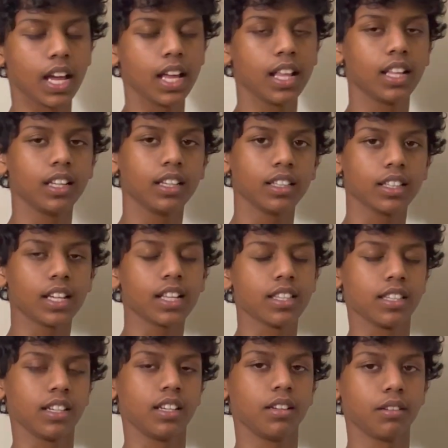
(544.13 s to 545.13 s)
and
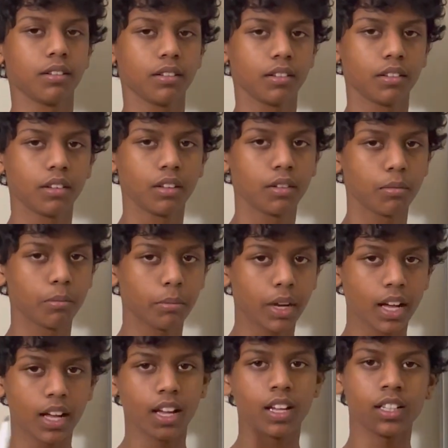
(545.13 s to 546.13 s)
that's it.
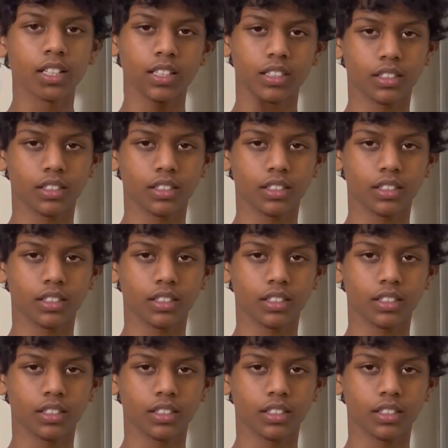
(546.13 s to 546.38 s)
Bye.